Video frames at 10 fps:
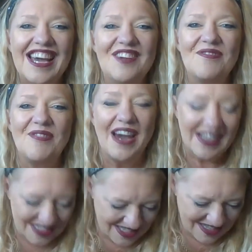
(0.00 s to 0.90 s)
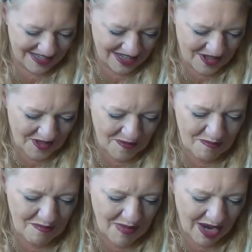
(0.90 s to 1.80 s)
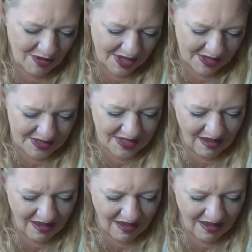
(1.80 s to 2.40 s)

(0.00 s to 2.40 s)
In fact, Marion's